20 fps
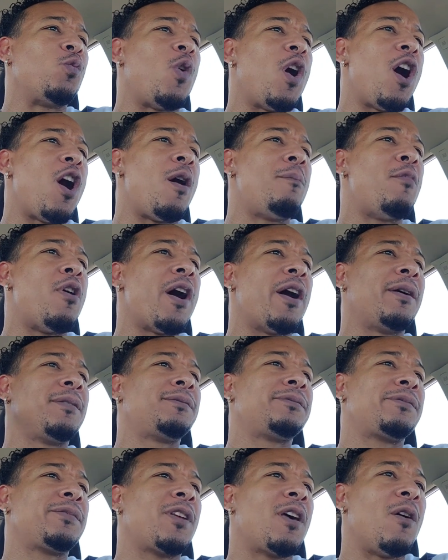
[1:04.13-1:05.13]
to Walmart,
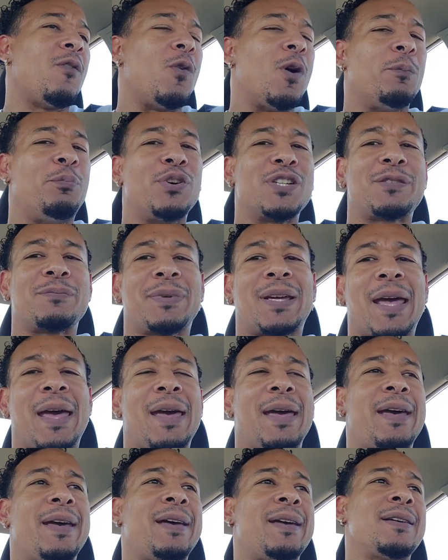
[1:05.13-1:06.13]
went put some
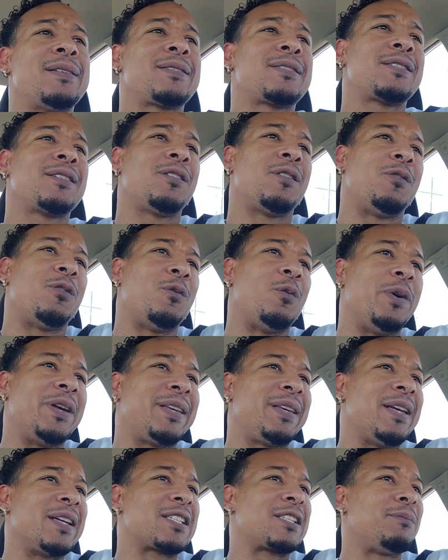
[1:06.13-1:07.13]
gas,
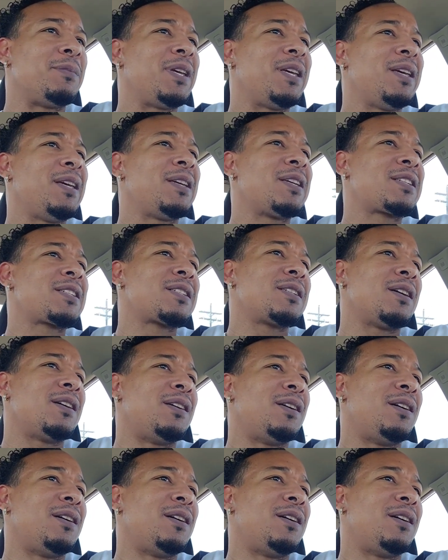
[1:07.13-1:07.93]
went get some ish,